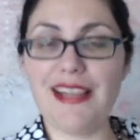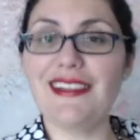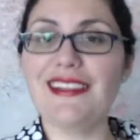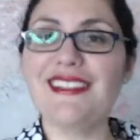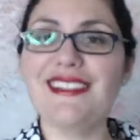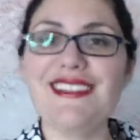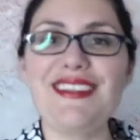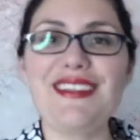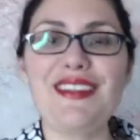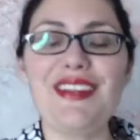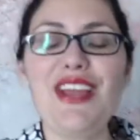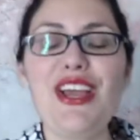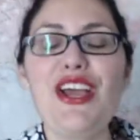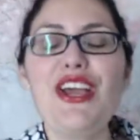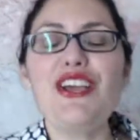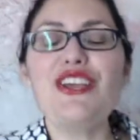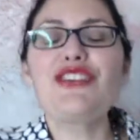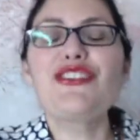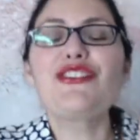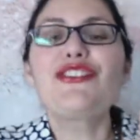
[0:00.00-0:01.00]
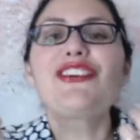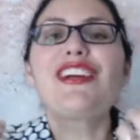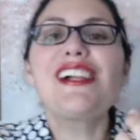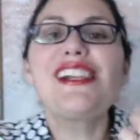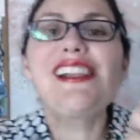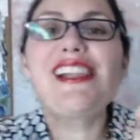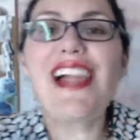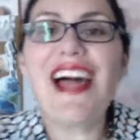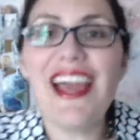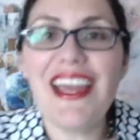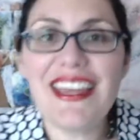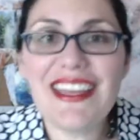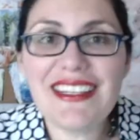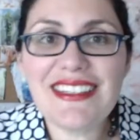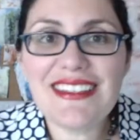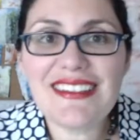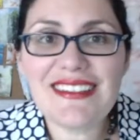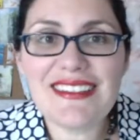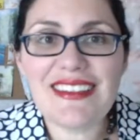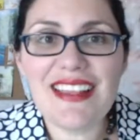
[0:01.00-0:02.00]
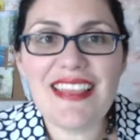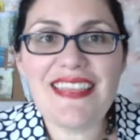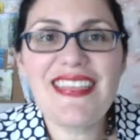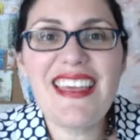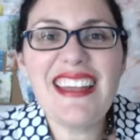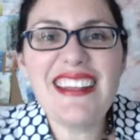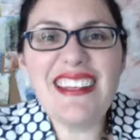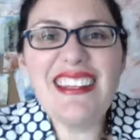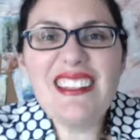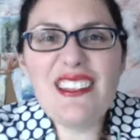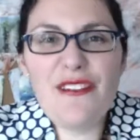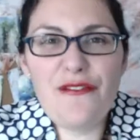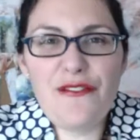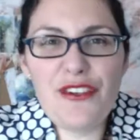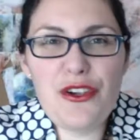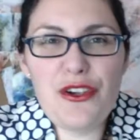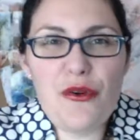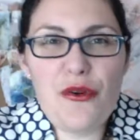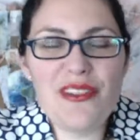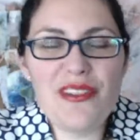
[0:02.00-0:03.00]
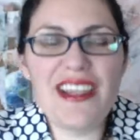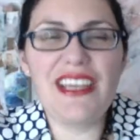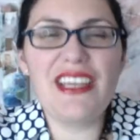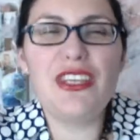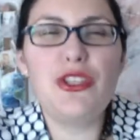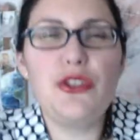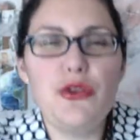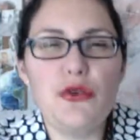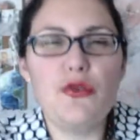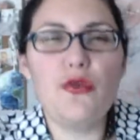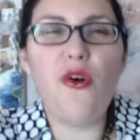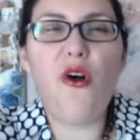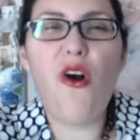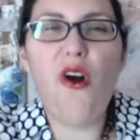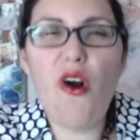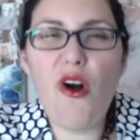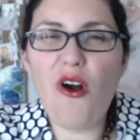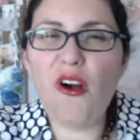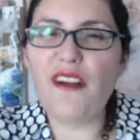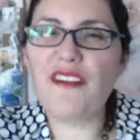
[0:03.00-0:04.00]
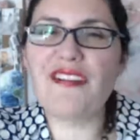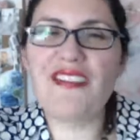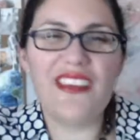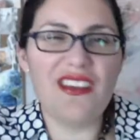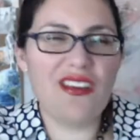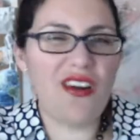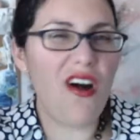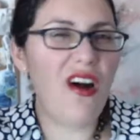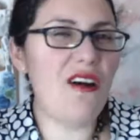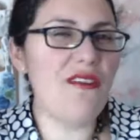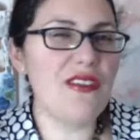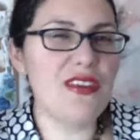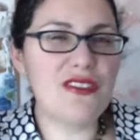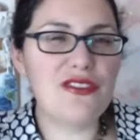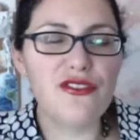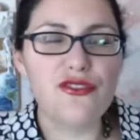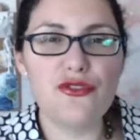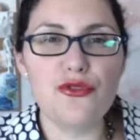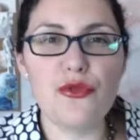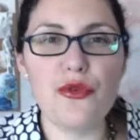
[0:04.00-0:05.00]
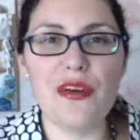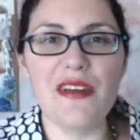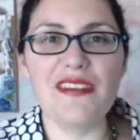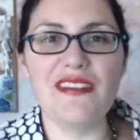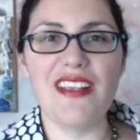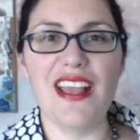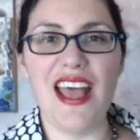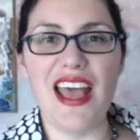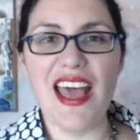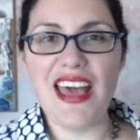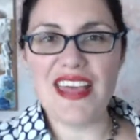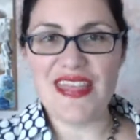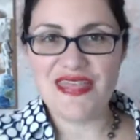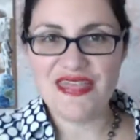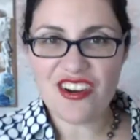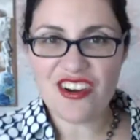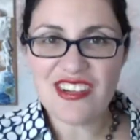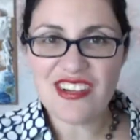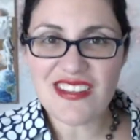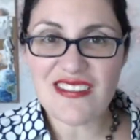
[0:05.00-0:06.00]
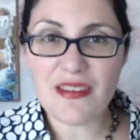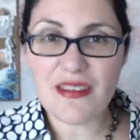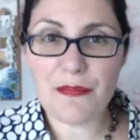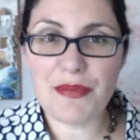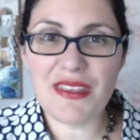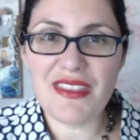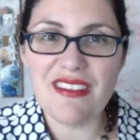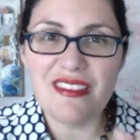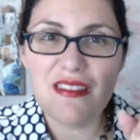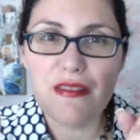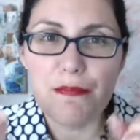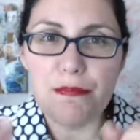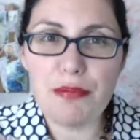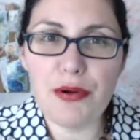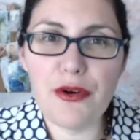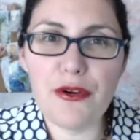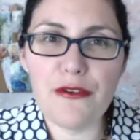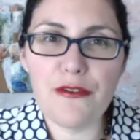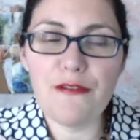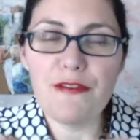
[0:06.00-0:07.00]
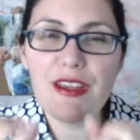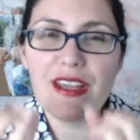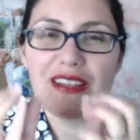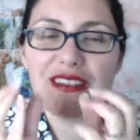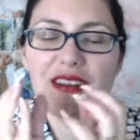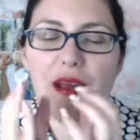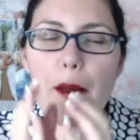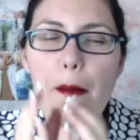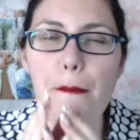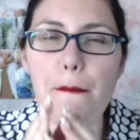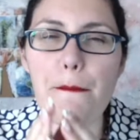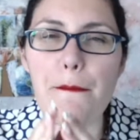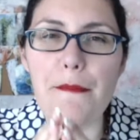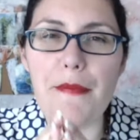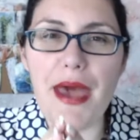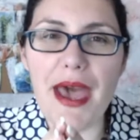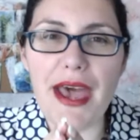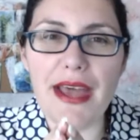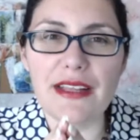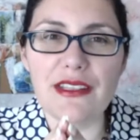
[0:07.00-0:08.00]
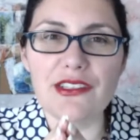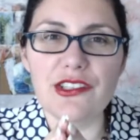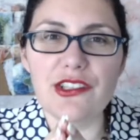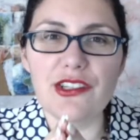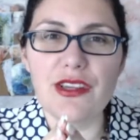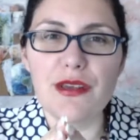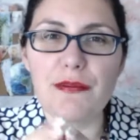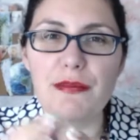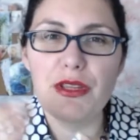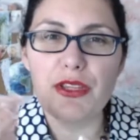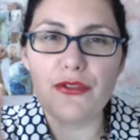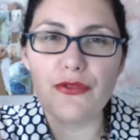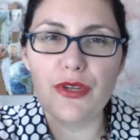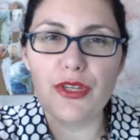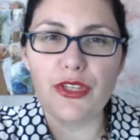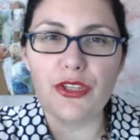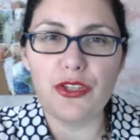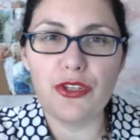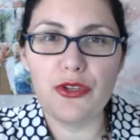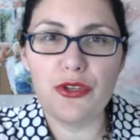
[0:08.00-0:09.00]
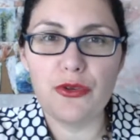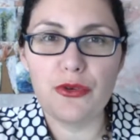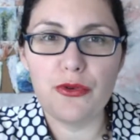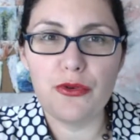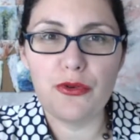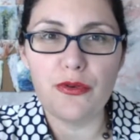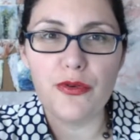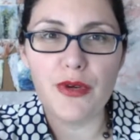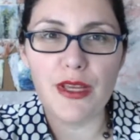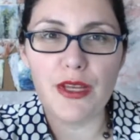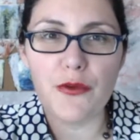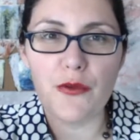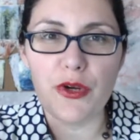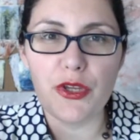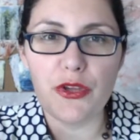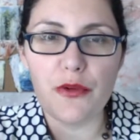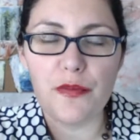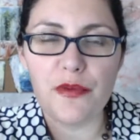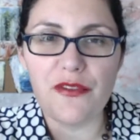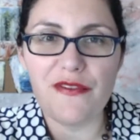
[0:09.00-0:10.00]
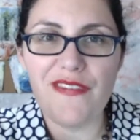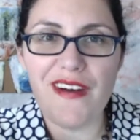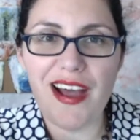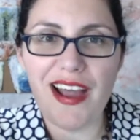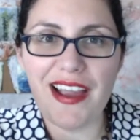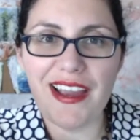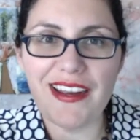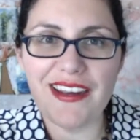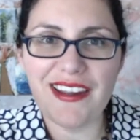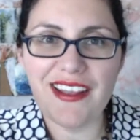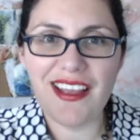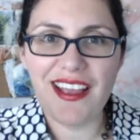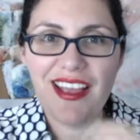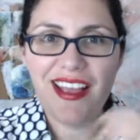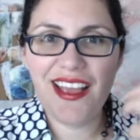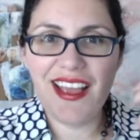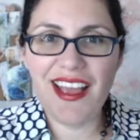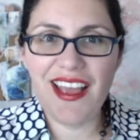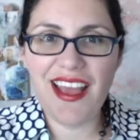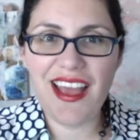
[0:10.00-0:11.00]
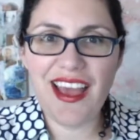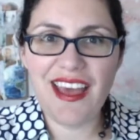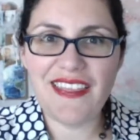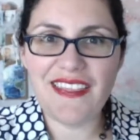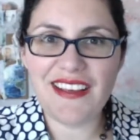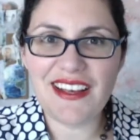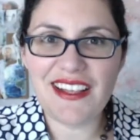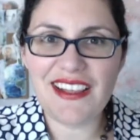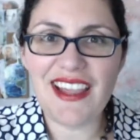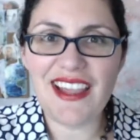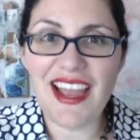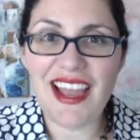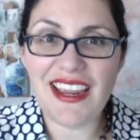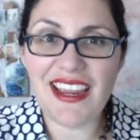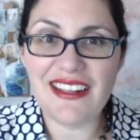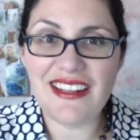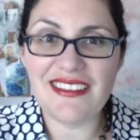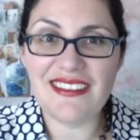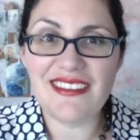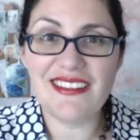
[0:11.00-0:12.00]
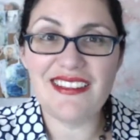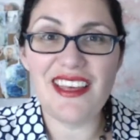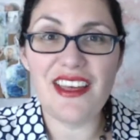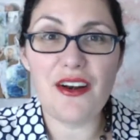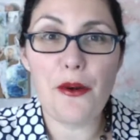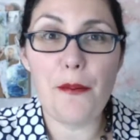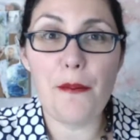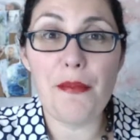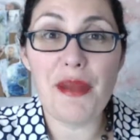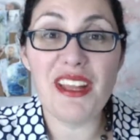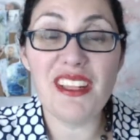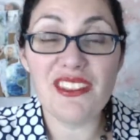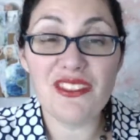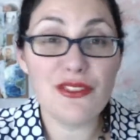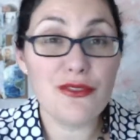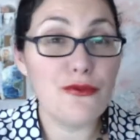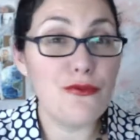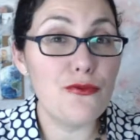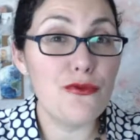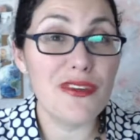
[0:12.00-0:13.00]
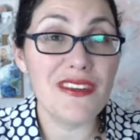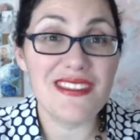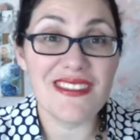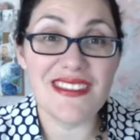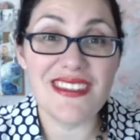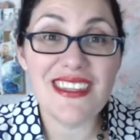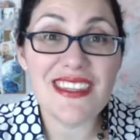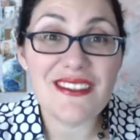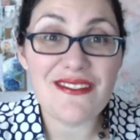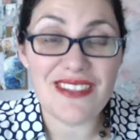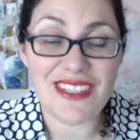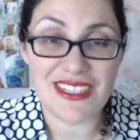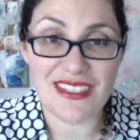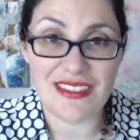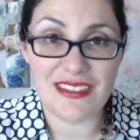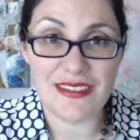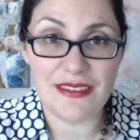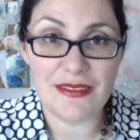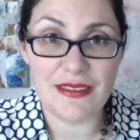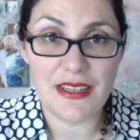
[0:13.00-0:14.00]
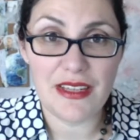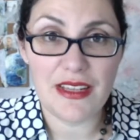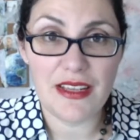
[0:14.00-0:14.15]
Listen, your clients, they need to feel like you are the obvious choice. There needs to be this perfect match between you and what you provide and the clients that are meant to receive it.